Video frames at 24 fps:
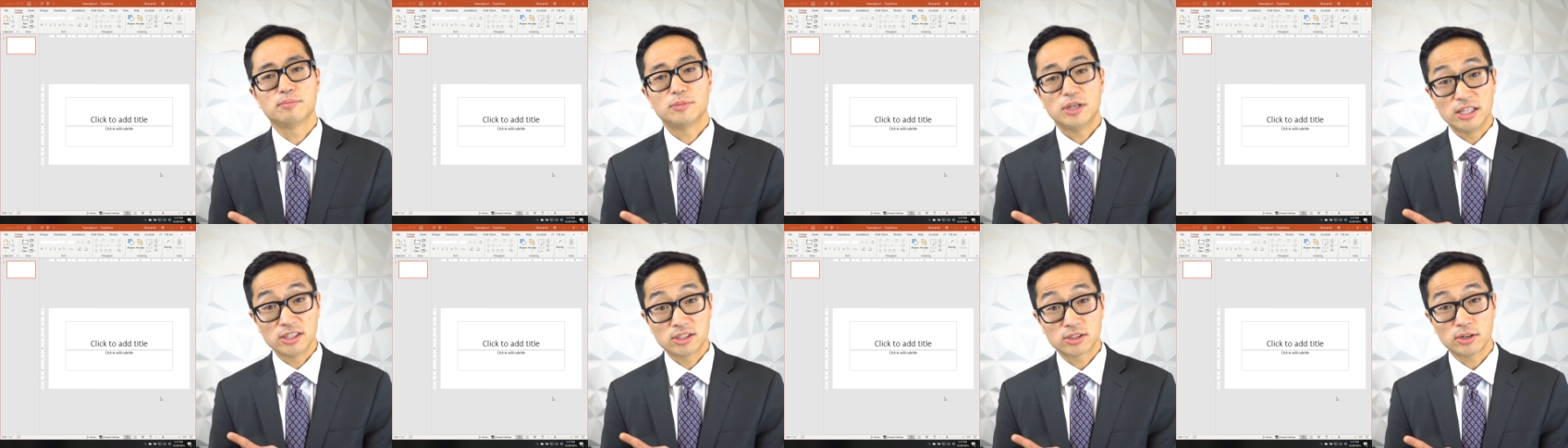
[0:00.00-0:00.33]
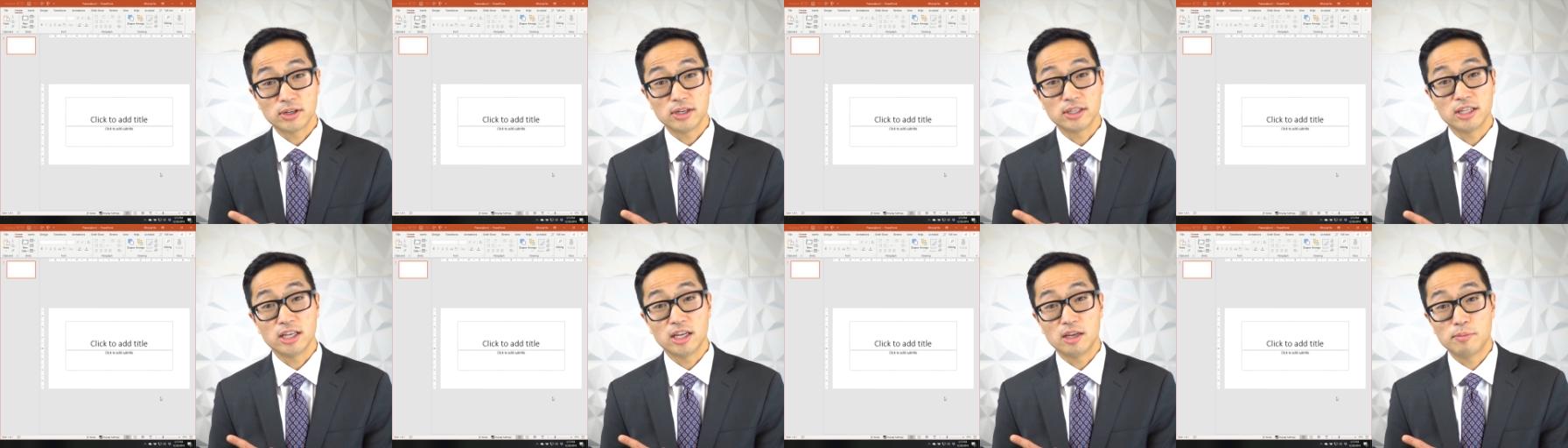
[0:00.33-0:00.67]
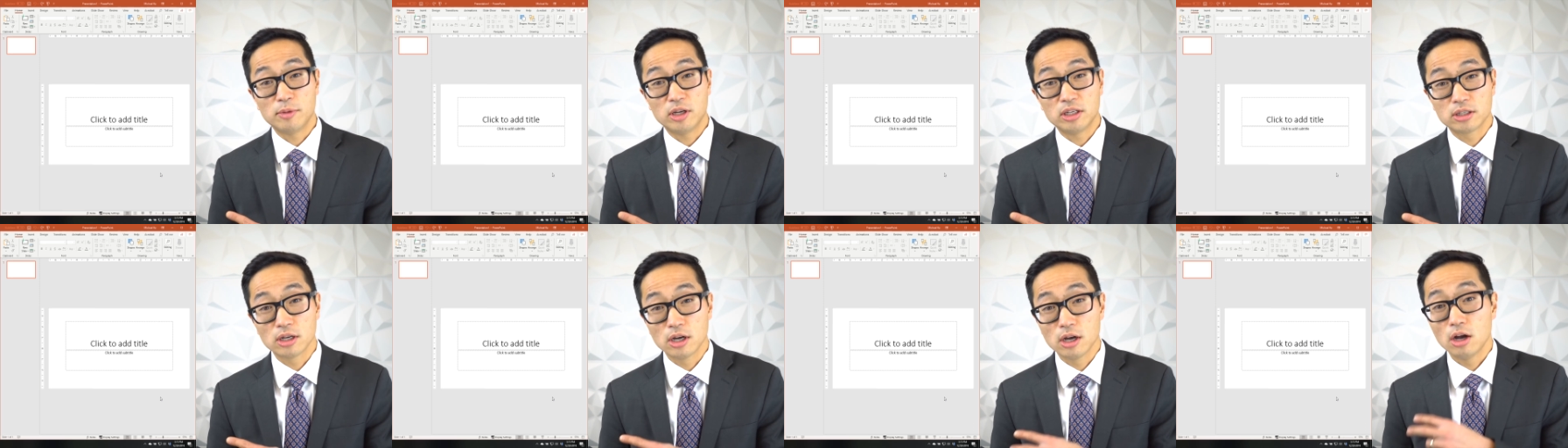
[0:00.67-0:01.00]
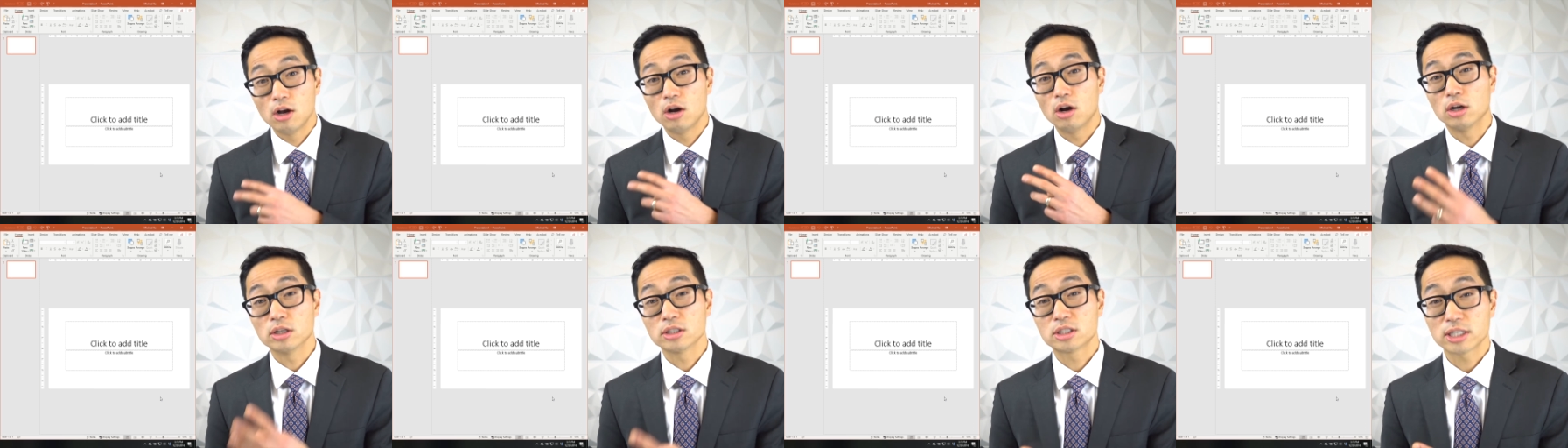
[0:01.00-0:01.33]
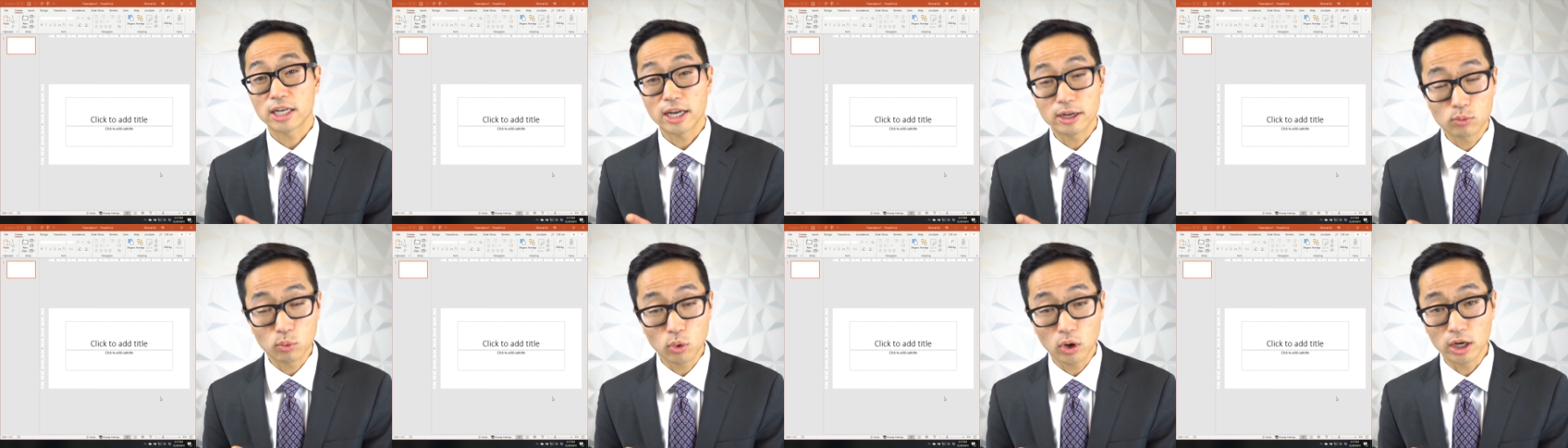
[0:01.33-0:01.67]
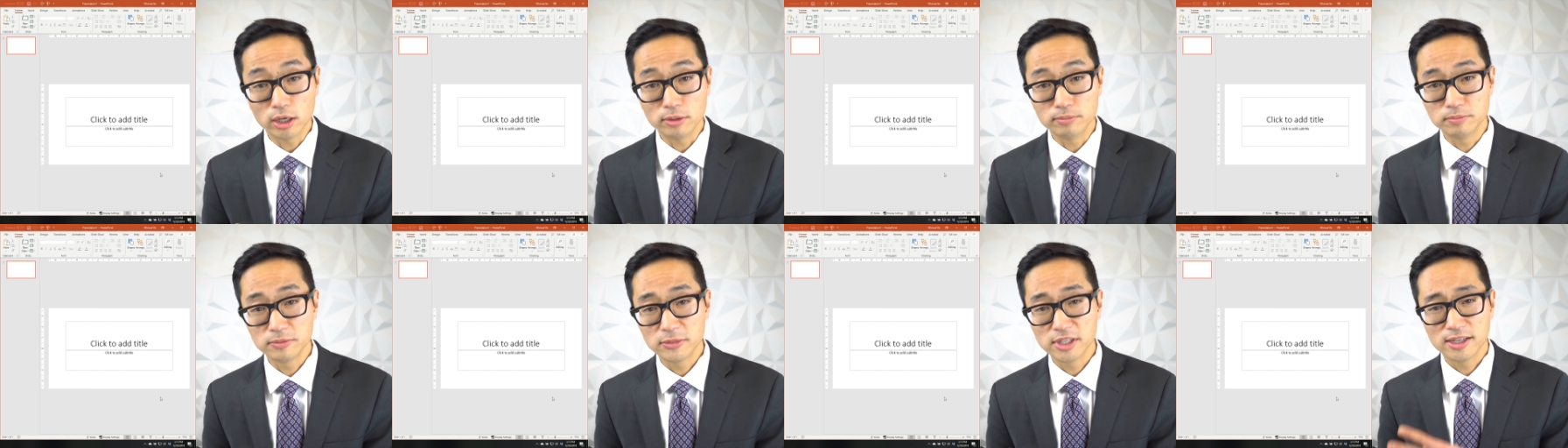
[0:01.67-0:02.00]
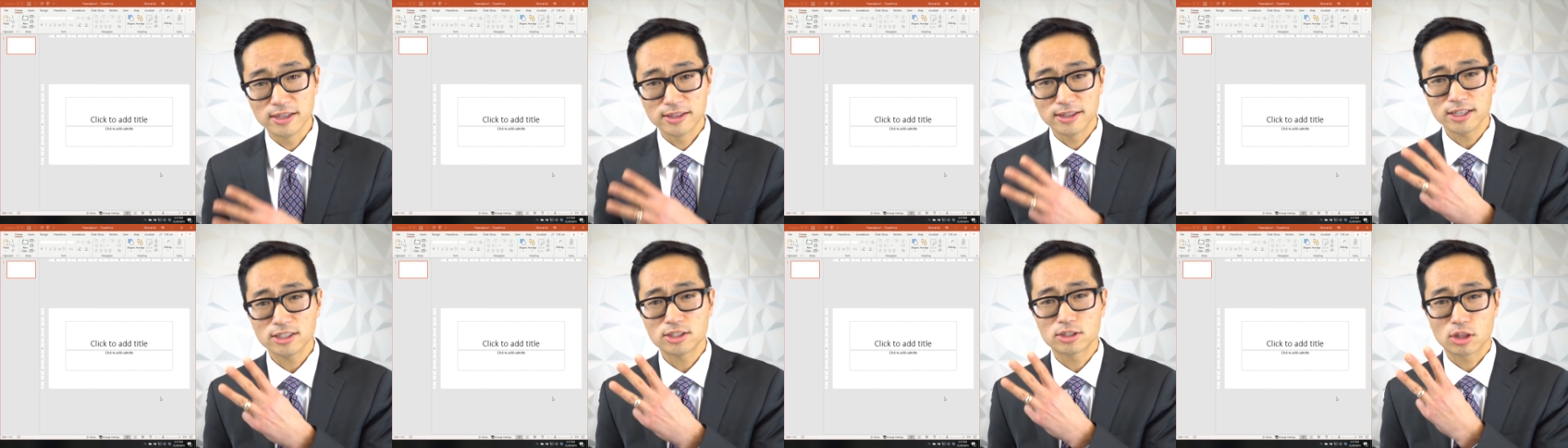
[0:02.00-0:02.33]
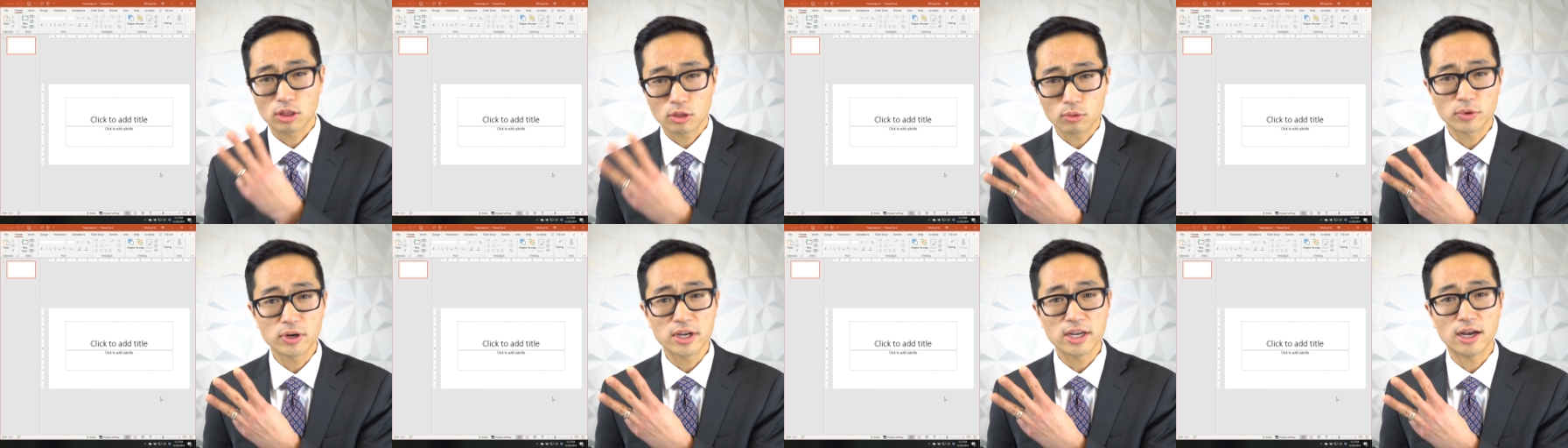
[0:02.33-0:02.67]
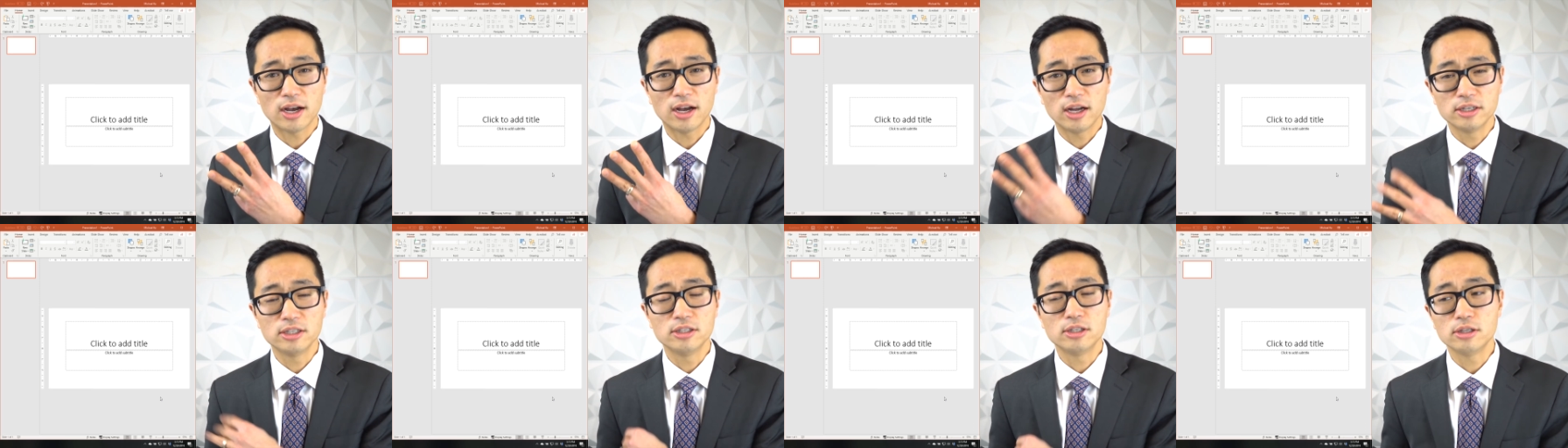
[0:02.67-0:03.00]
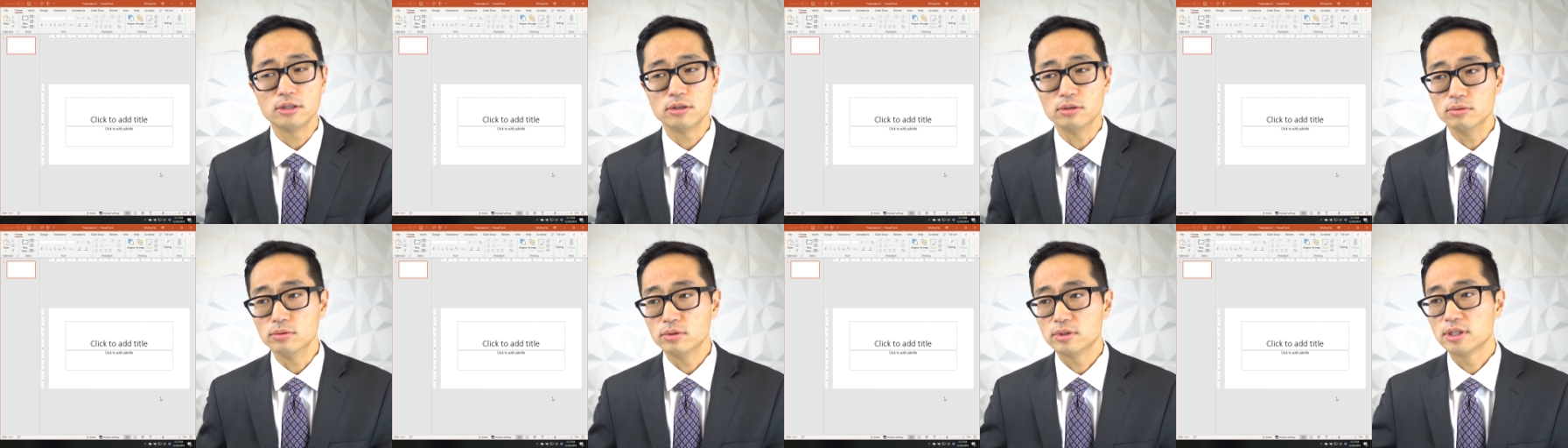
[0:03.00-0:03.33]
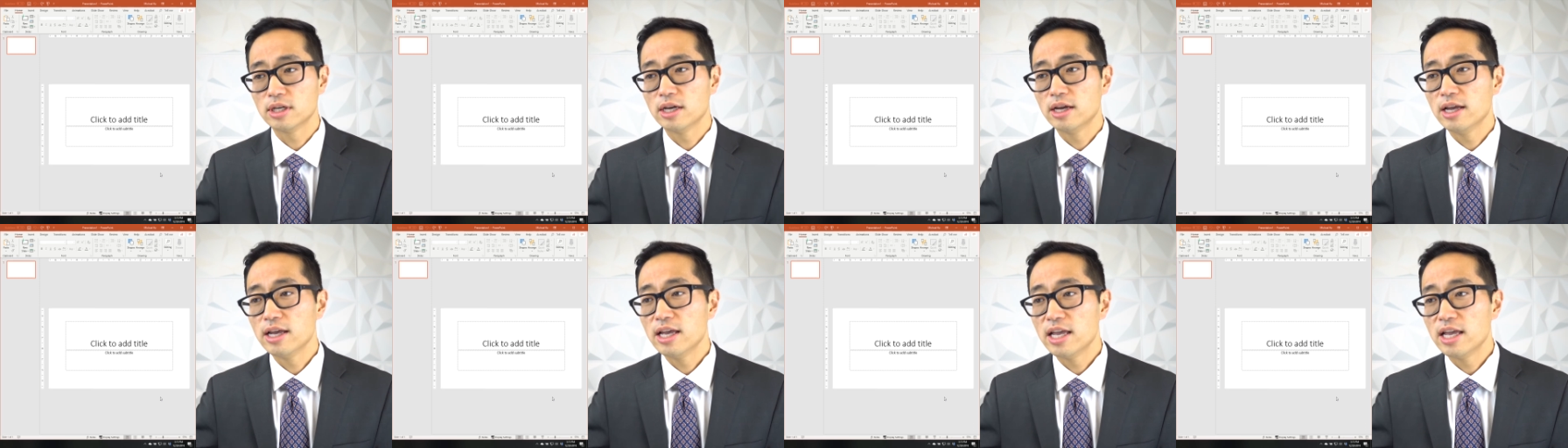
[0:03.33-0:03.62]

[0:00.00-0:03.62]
inserting the image on slide one. That's three undos.